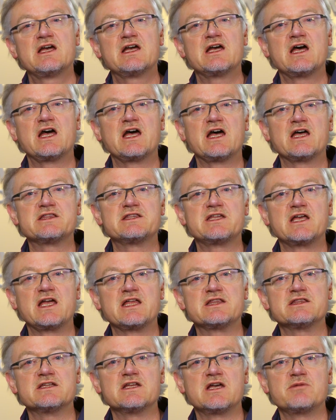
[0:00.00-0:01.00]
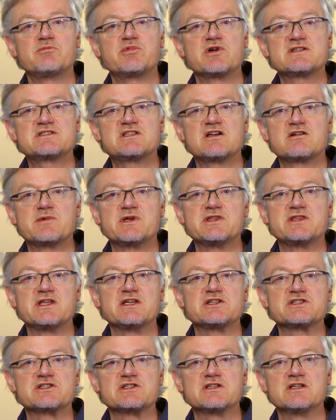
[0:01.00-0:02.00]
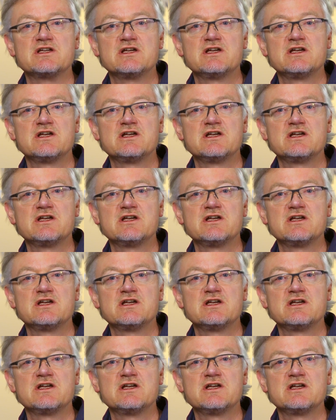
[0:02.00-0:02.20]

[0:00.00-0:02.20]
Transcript: than breast augmentation.